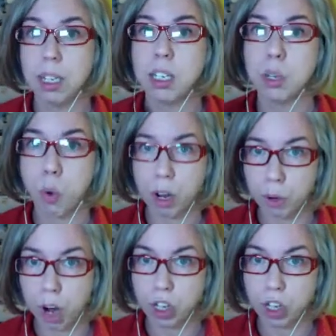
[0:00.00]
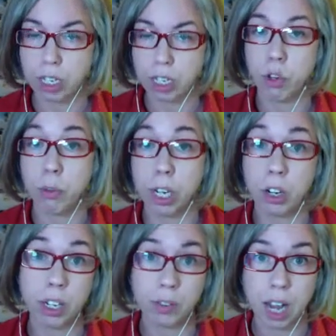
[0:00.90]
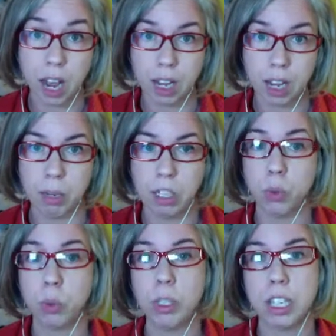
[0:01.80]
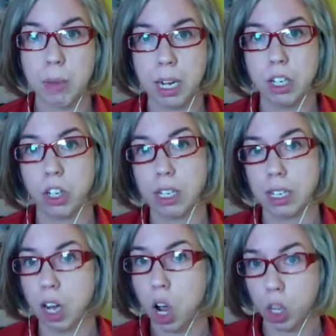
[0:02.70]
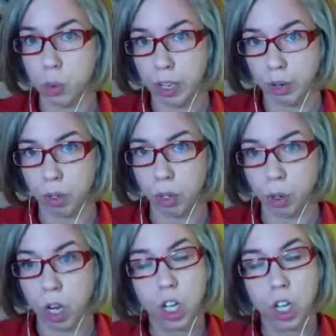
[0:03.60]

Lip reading: to one project for a period of time and you're really committed, you're going to see it all the way through,